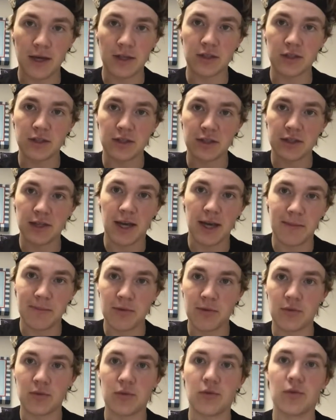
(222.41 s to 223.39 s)
I just
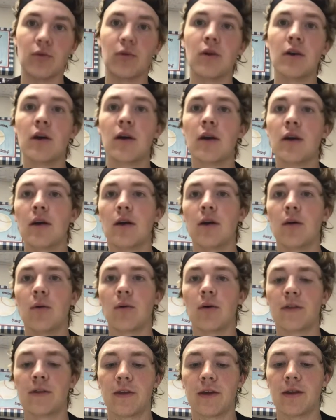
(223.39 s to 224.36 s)
snap through
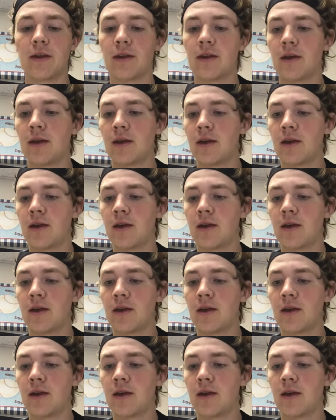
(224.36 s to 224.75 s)
with it,